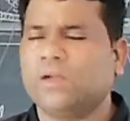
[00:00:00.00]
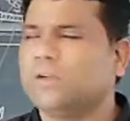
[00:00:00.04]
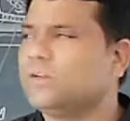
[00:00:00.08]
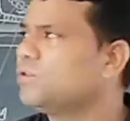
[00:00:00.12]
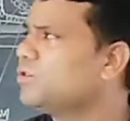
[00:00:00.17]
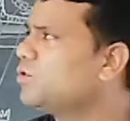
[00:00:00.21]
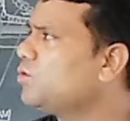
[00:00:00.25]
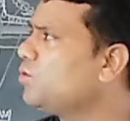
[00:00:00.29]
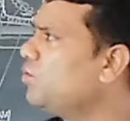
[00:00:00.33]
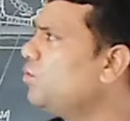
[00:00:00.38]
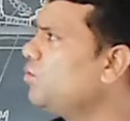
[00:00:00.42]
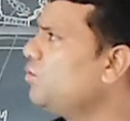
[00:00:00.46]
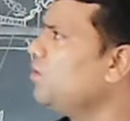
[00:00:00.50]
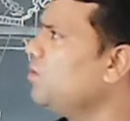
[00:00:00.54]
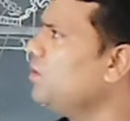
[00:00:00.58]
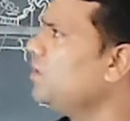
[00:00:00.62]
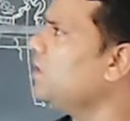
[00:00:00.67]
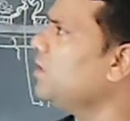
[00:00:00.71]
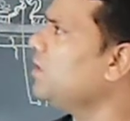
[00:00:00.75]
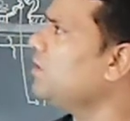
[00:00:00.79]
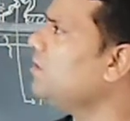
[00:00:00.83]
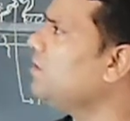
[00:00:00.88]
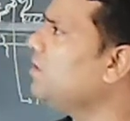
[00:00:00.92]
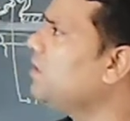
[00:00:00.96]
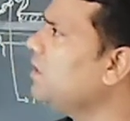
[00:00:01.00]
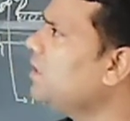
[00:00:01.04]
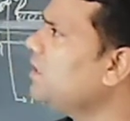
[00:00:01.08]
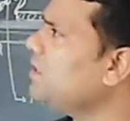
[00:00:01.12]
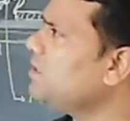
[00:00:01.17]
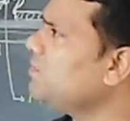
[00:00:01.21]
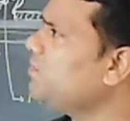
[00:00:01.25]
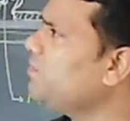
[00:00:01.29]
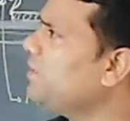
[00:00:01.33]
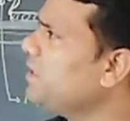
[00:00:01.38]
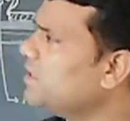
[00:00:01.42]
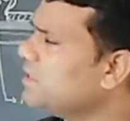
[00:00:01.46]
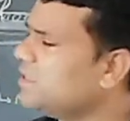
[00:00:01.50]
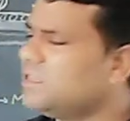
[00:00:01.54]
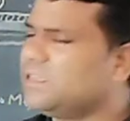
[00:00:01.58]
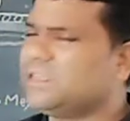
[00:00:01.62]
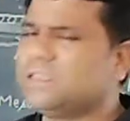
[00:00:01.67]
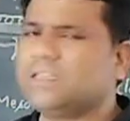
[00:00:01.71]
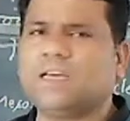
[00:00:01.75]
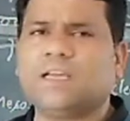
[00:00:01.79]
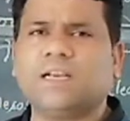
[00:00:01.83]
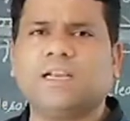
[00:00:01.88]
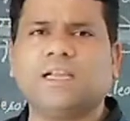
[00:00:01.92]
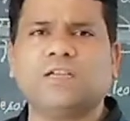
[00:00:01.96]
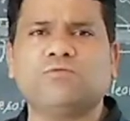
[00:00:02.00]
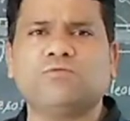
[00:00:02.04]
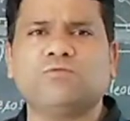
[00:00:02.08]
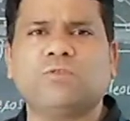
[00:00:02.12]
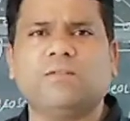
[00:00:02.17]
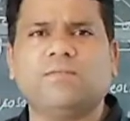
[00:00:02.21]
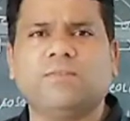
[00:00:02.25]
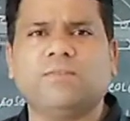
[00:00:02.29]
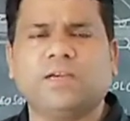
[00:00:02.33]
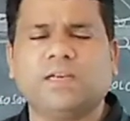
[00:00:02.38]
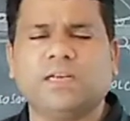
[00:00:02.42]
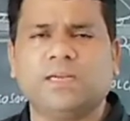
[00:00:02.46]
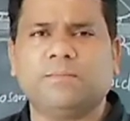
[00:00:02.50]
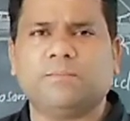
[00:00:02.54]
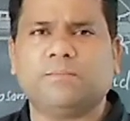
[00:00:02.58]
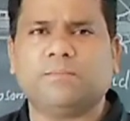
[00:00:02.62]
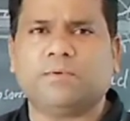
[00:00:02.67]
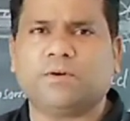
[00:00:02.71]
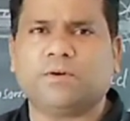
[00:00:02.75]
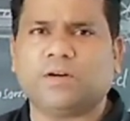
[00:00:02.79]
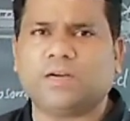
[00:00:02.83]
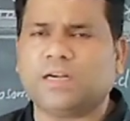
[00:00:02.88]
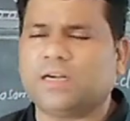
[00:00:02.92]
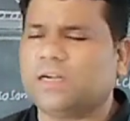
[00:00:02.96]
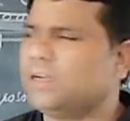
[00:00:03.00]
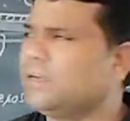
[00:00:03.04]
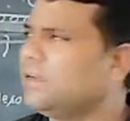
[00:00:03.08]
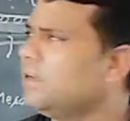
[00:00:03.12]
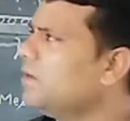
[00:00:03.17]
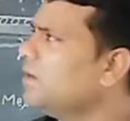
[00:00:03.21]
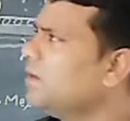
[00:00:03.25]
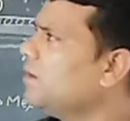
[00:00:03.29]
So these bases are actually very important,